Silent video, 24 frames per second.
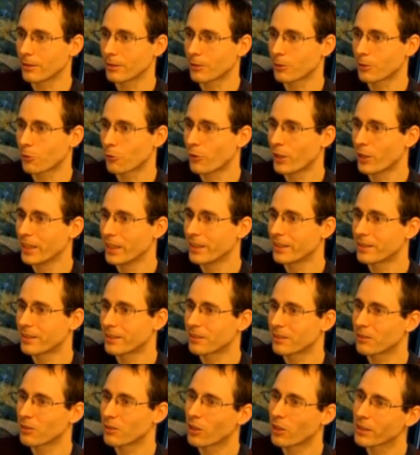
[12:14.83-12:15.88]
quite
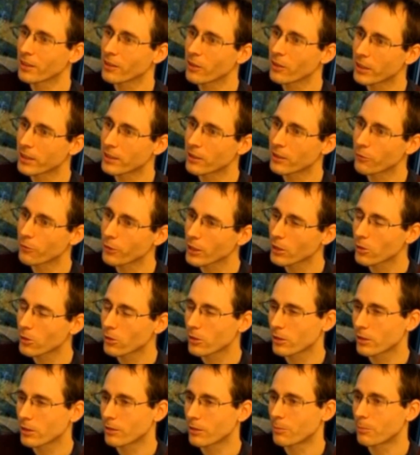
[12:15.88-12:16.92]
not
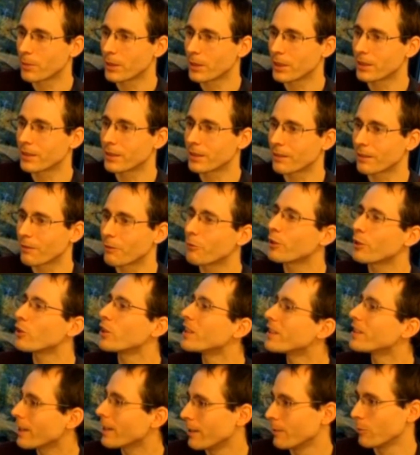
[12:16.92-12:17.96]
difficult, but
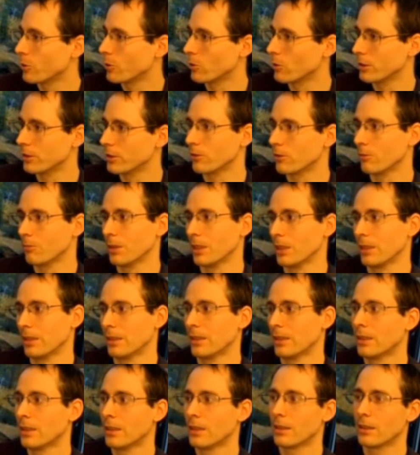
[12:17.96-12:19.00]
very time
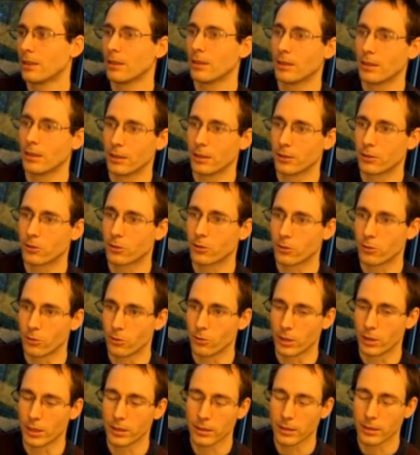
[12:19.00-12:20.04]
consuming to
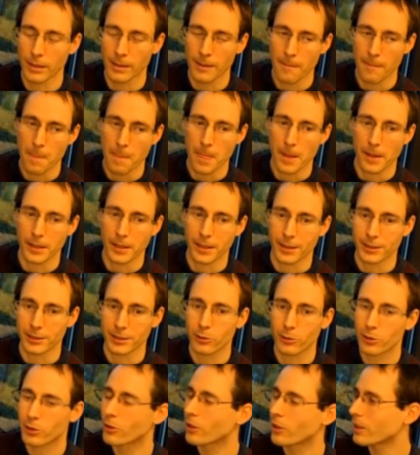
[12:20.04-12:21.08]
do it.
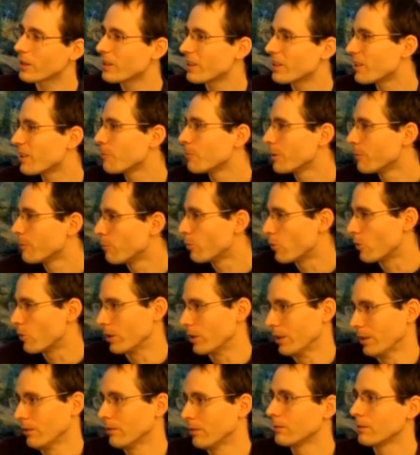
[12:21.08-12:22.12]
So it got a little bit
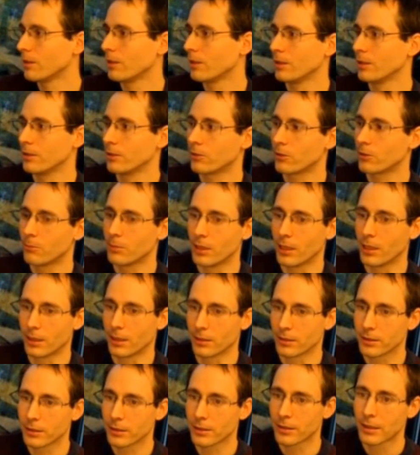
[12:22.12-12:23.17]
boring, to be
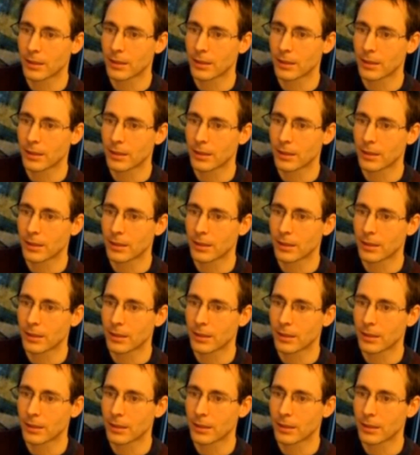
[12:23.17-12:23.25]
honest.